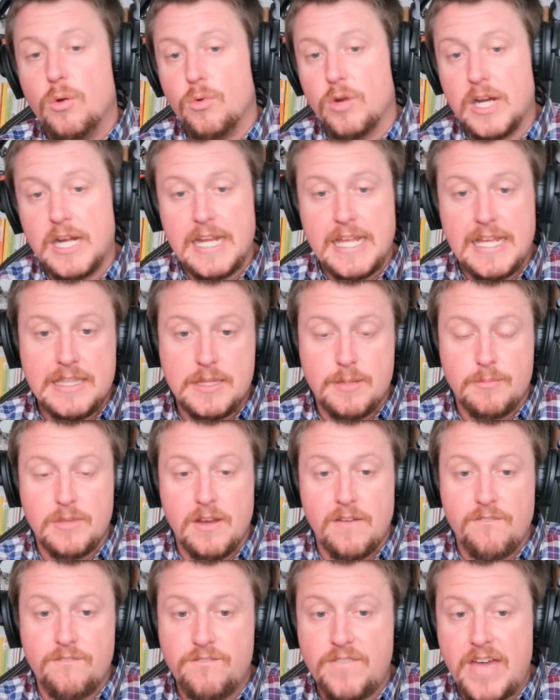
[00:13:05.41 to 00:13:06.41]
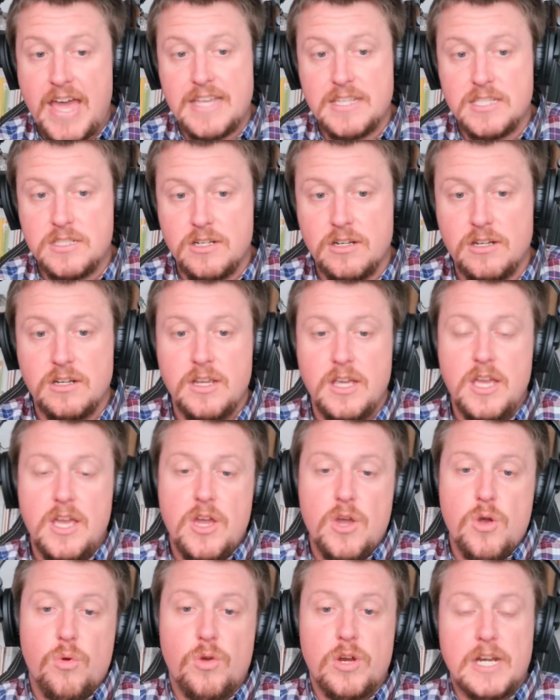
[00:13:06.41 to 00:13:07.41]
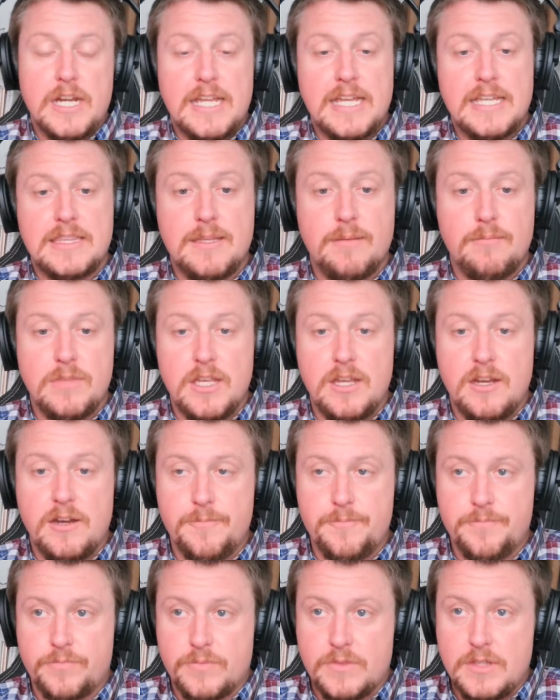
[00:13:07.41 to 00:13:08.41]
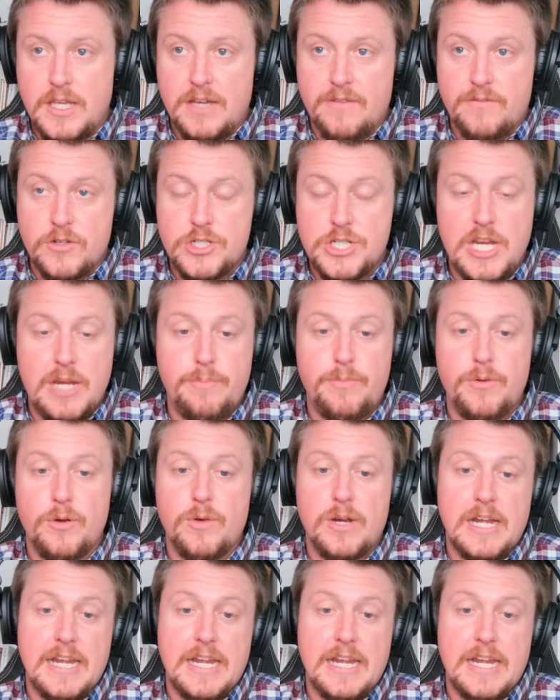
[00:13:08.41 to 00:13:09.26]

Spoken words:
We're going to get them there faster. We're going to get them there for cheaper.